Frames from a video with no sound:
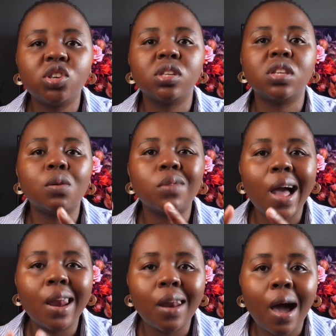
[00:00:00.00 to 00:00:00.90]
that will
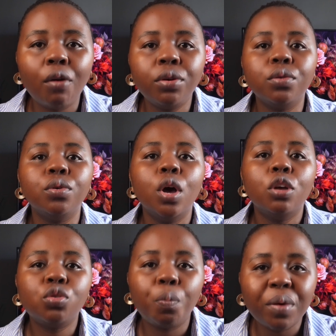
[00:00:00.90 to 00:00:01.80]
allow you
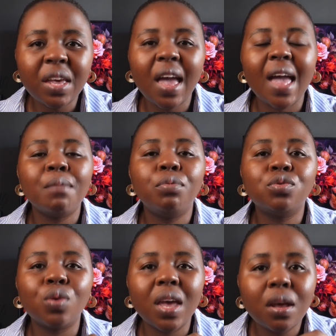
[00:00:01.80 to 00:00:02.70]
to be able
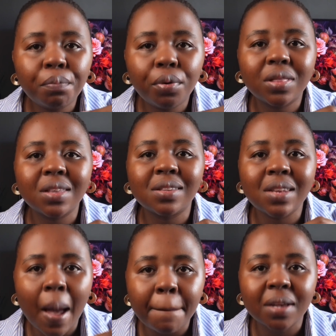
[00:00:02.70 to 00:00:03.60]
to input these
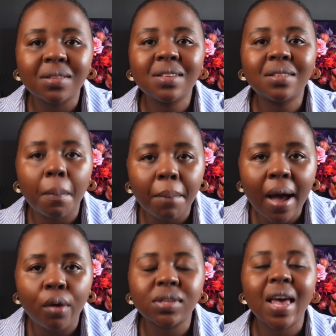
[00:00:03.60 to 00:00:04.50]
numbers, these
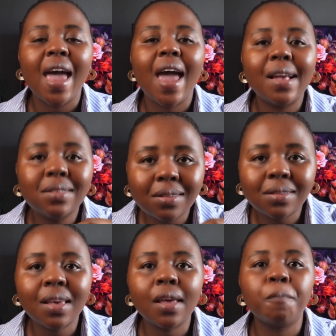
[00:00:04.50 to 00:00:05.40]
amounts, and
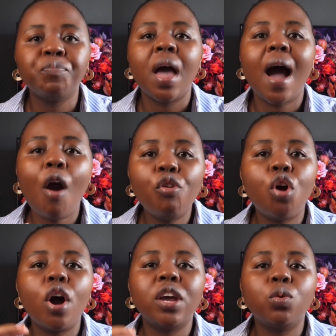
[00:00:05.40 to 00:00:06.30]
see how
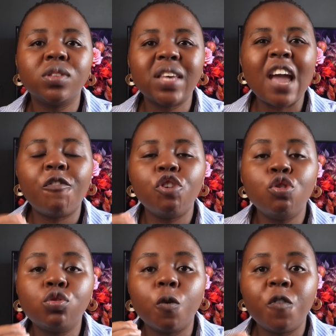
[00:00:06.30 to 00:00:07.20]
long it will take for
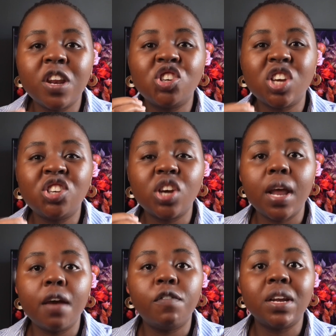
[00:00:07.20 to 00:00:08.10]
you to finish each
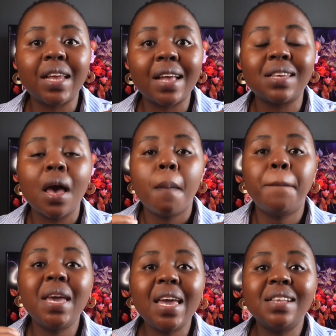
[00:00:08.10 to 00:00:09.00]
and every debt,
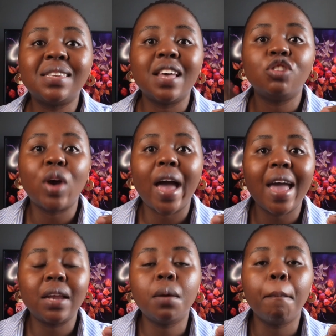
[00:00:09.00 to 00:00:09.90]
be it that you're
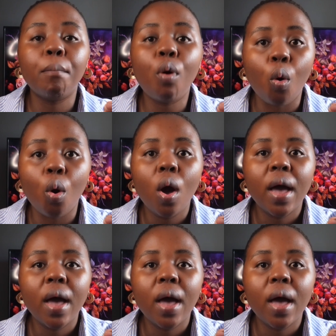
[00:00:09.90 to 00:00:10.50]
adding more.